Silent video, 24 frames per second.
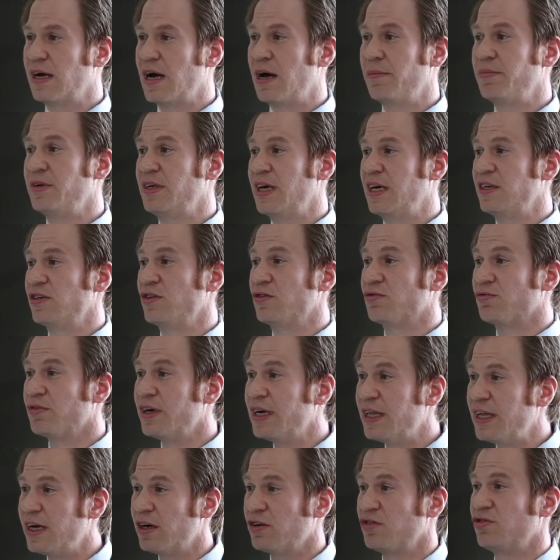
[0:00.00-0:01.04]
computations
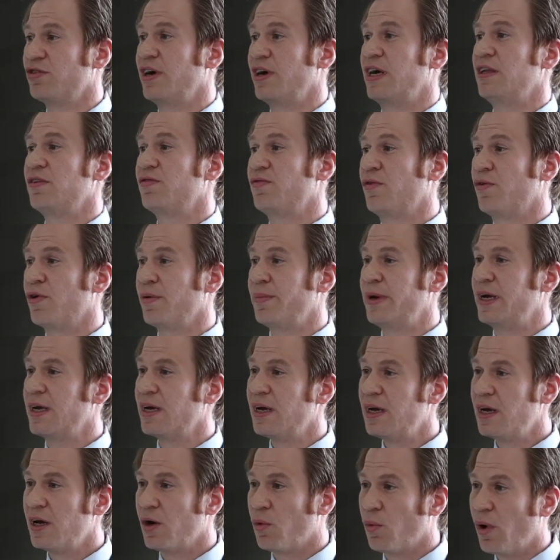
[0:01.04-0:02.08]
really are transforming
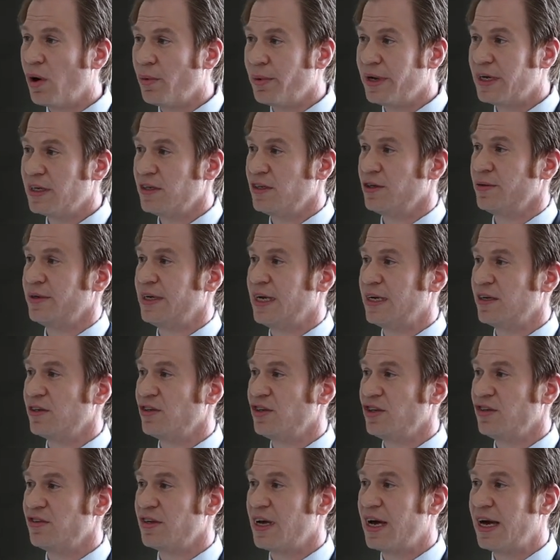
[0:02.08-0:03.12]
what we can do in
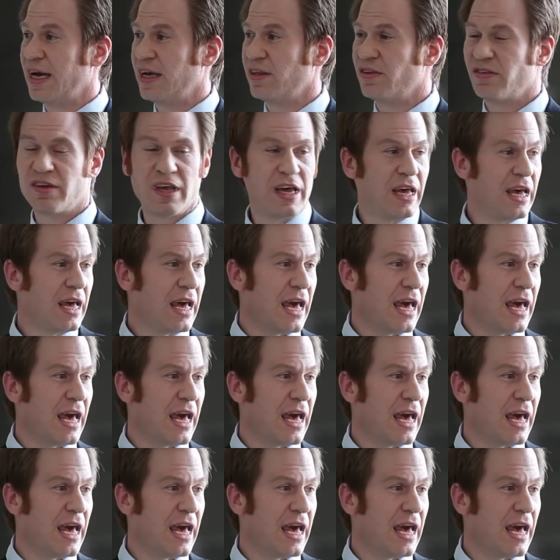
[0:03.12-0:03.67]
energy science.